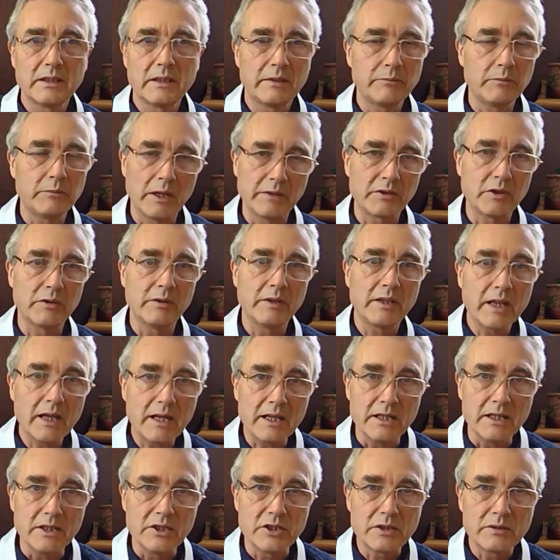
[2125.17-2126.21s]
Well, I've got to
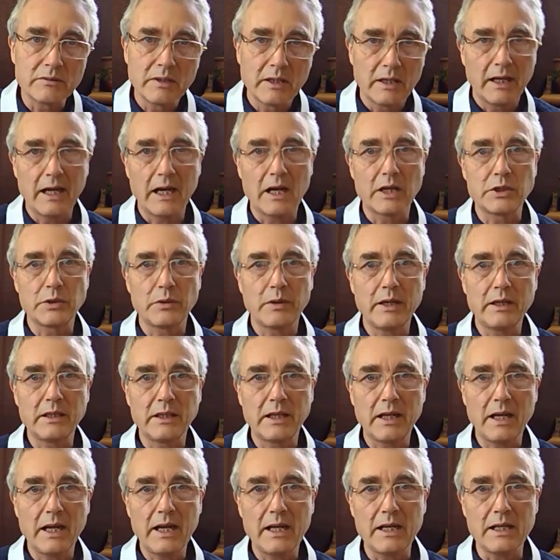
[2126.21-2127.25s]
engage. How do I
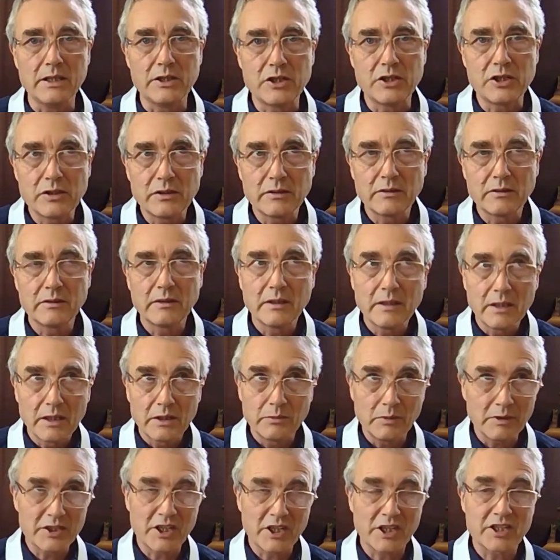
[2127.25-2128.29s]
engage?
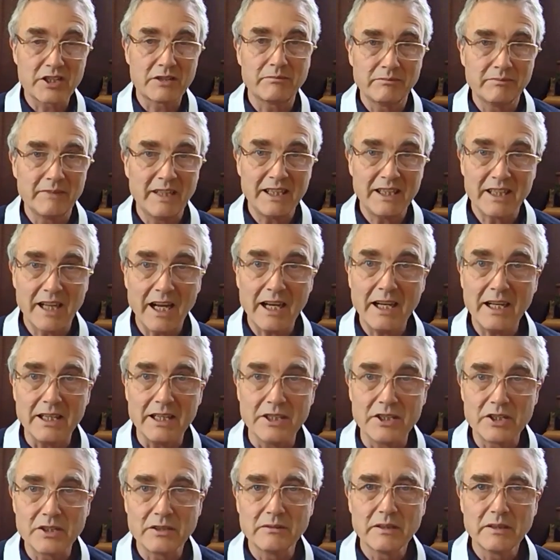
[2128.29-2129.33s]
Well, just
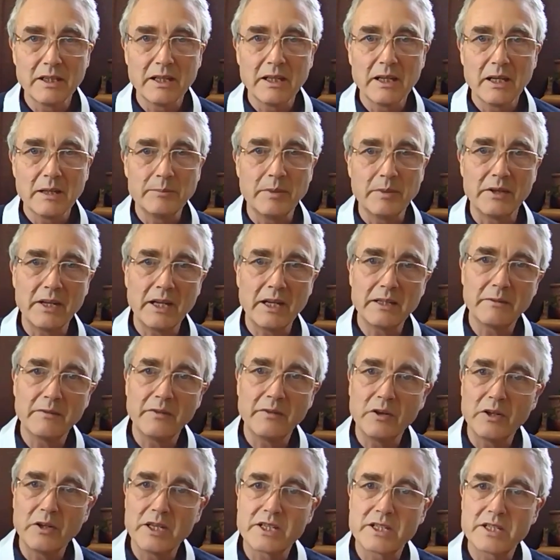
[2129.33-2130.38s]
engage. But then a
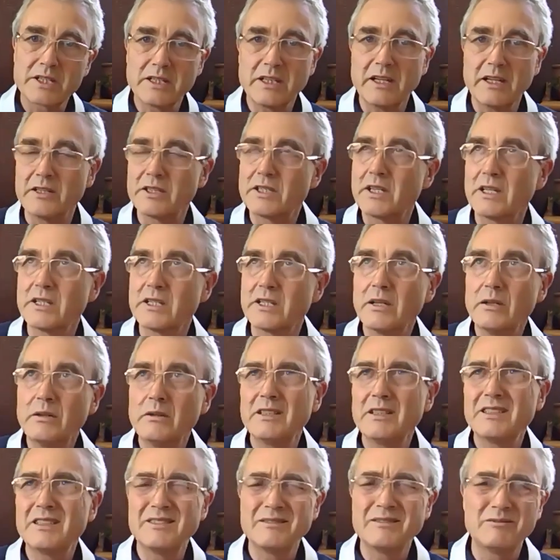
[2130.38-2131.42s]
voice, says, "Oh, I
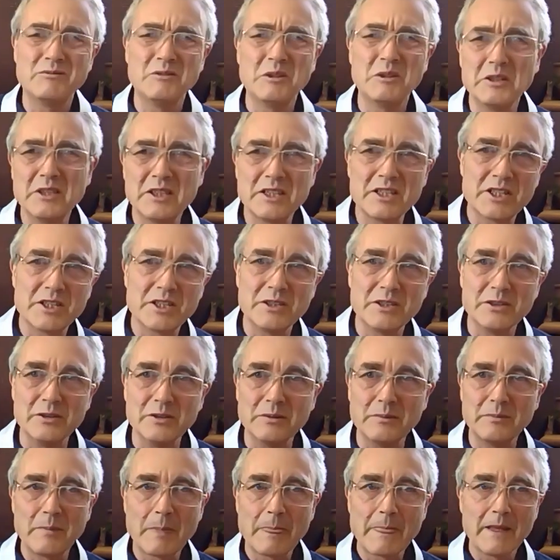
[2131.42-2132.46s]
don't want to."
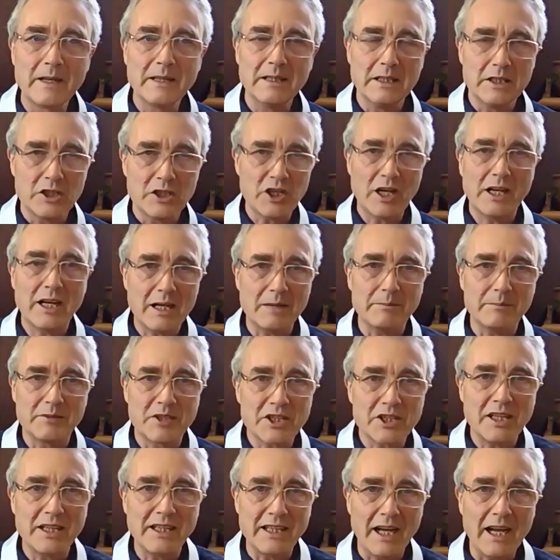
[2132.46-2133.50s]
Shut up,
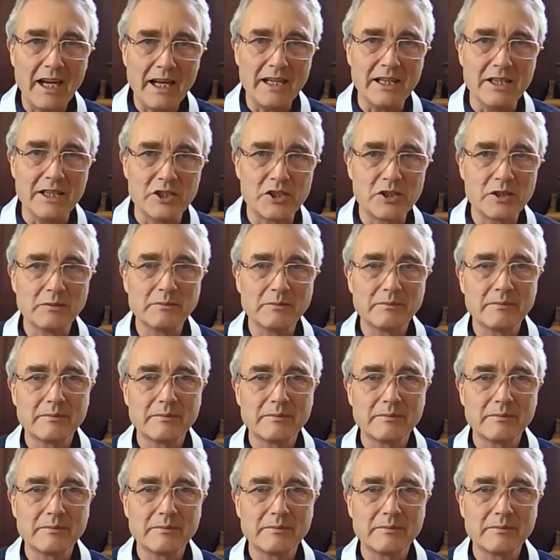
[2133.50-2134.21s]
just engage.